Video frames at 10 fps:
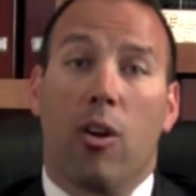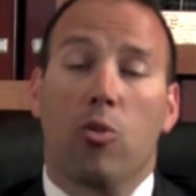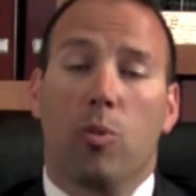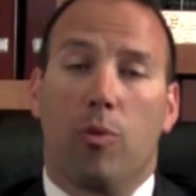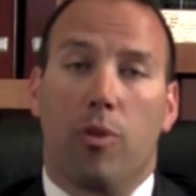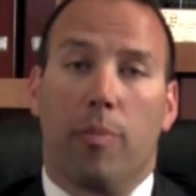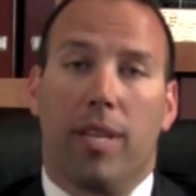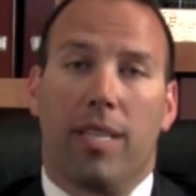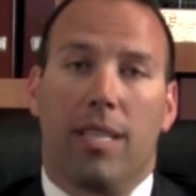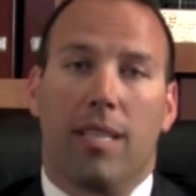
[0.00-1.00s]
eligible
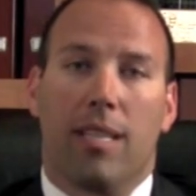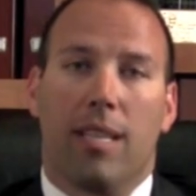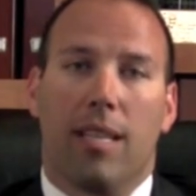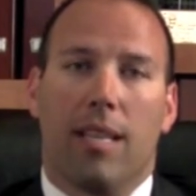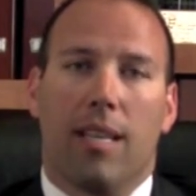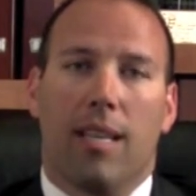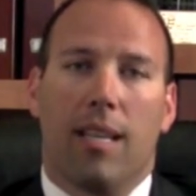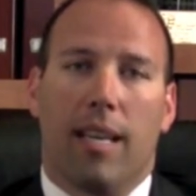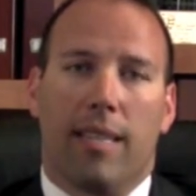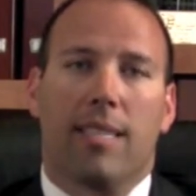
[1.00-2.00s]
dependent.
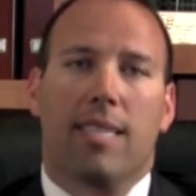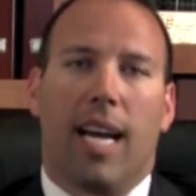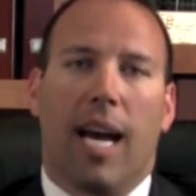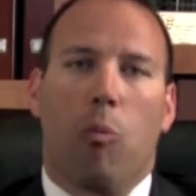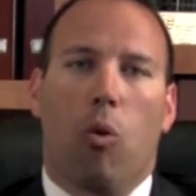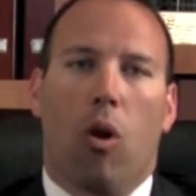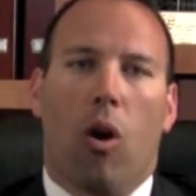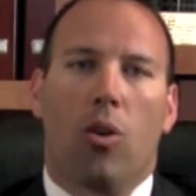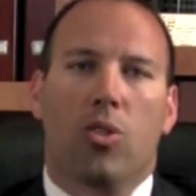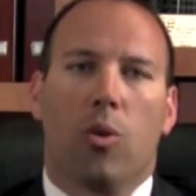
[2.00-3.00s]
At this time, we'll
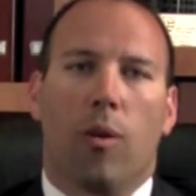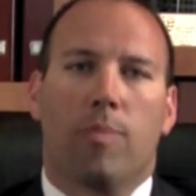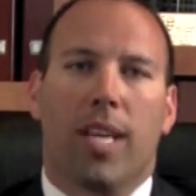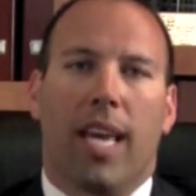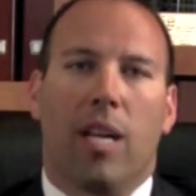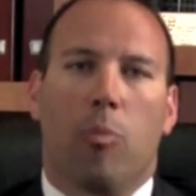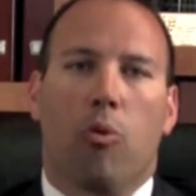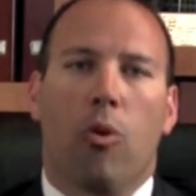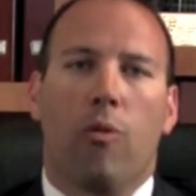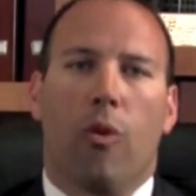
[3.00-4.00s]
also obtain
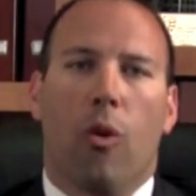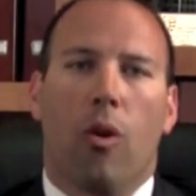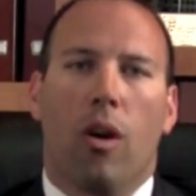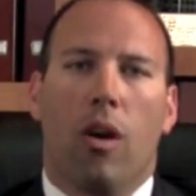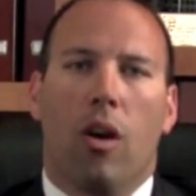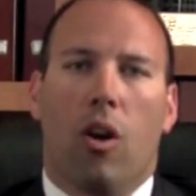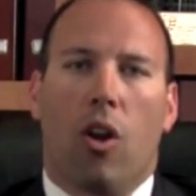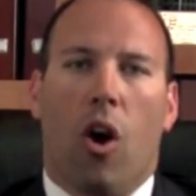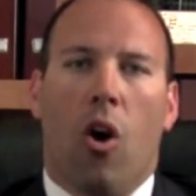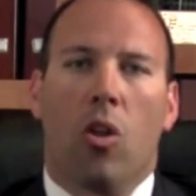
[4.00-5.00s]
approval on
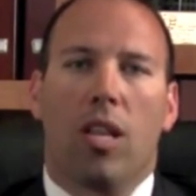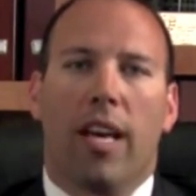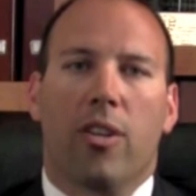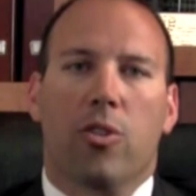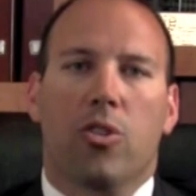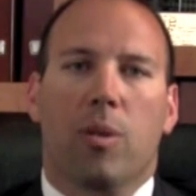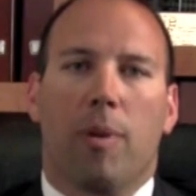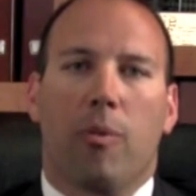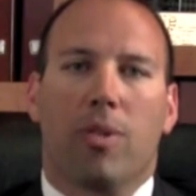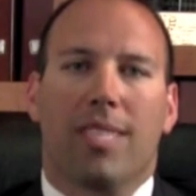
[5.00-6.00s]
all letters to
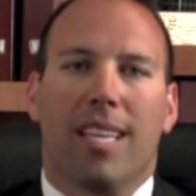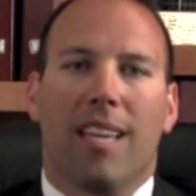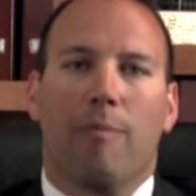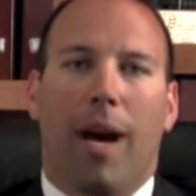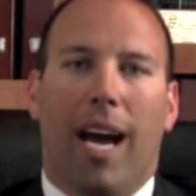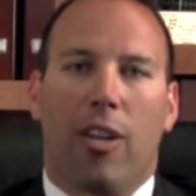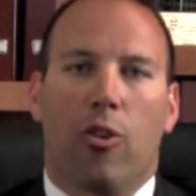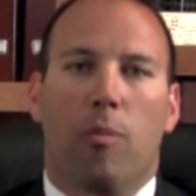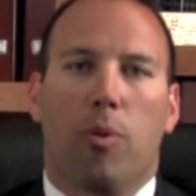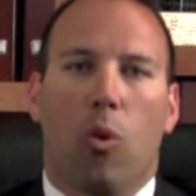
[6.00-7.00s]
be received by
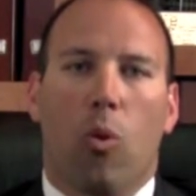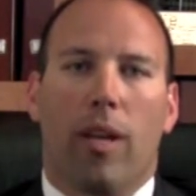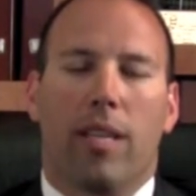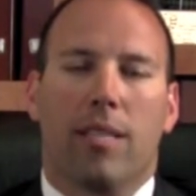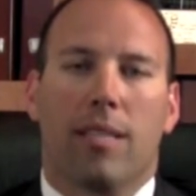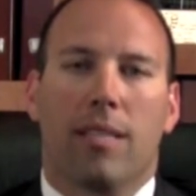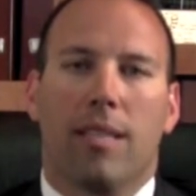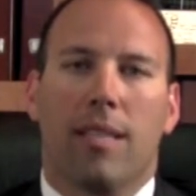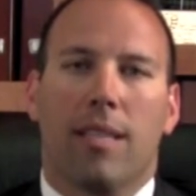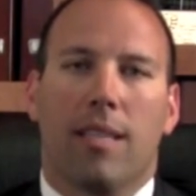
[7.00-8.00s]
your employees.
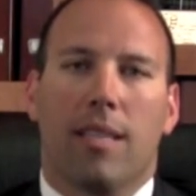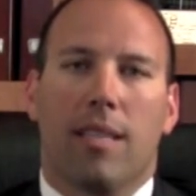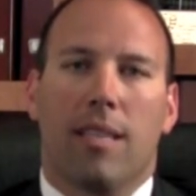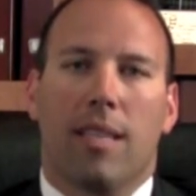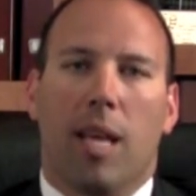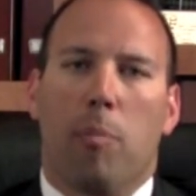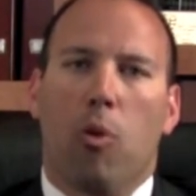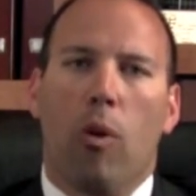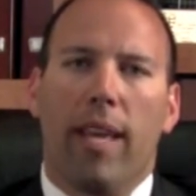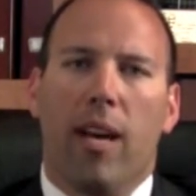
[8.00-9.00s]
The
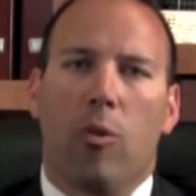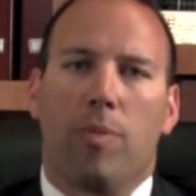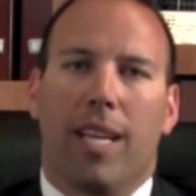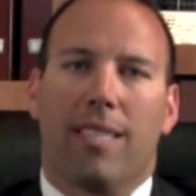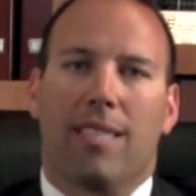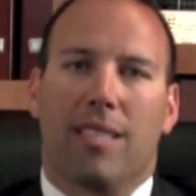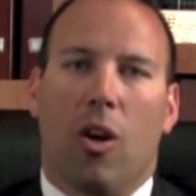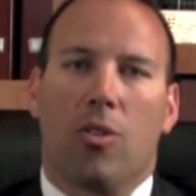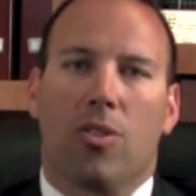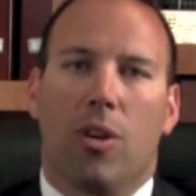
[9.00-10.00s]
Employee Help Desk is
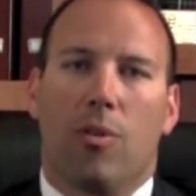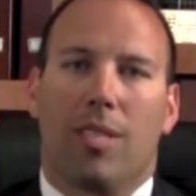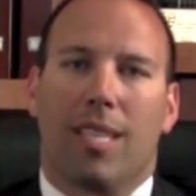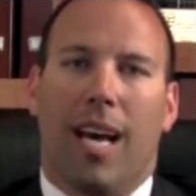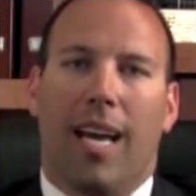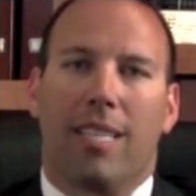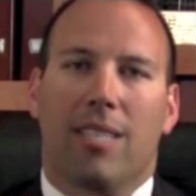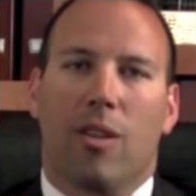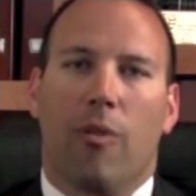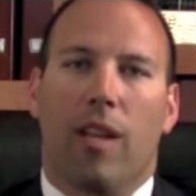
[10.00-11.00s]
also designed
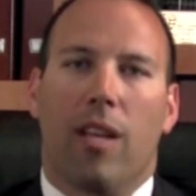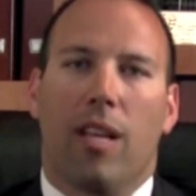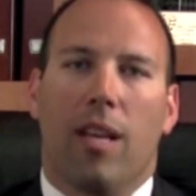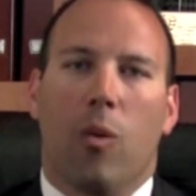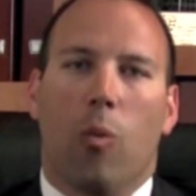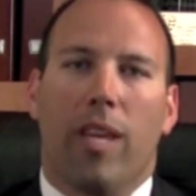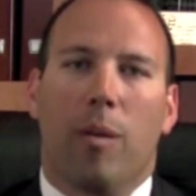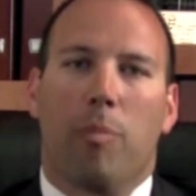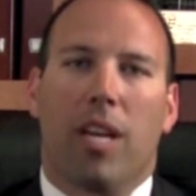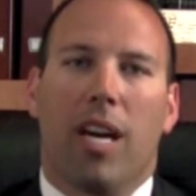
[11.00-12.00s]
so that we
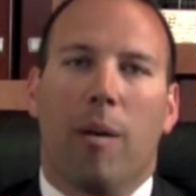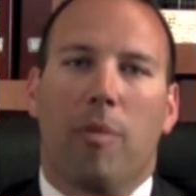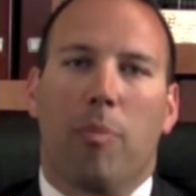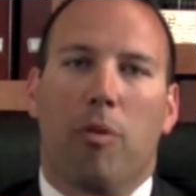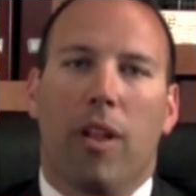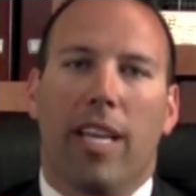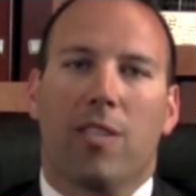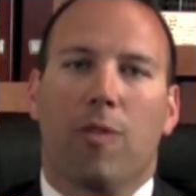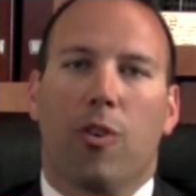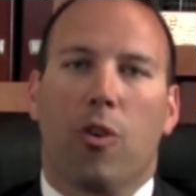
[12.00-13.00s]
can become the
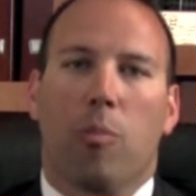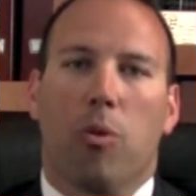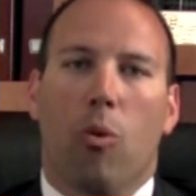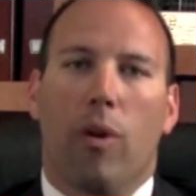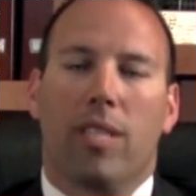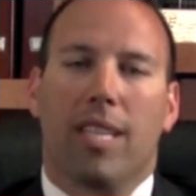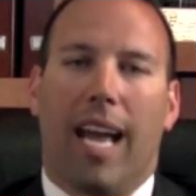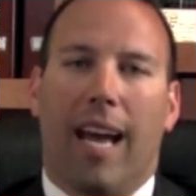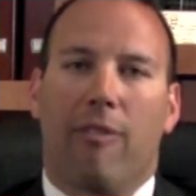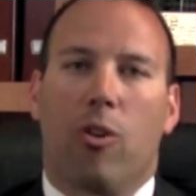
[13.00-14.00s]
place for your employees to
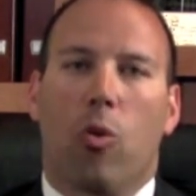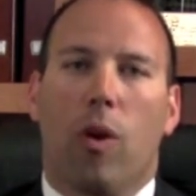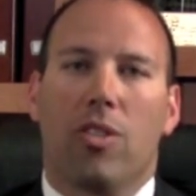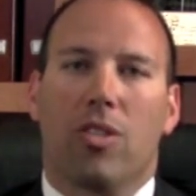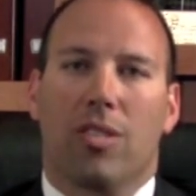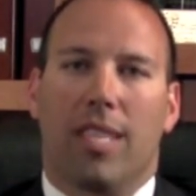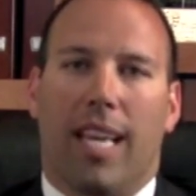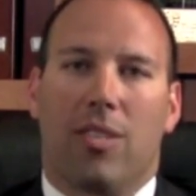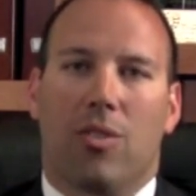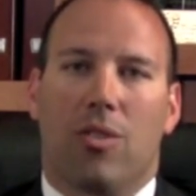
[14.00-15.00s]
have their questions
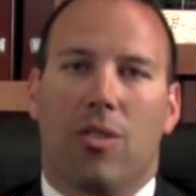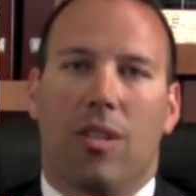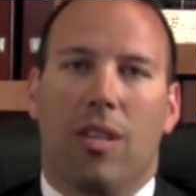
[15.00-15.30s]
answered,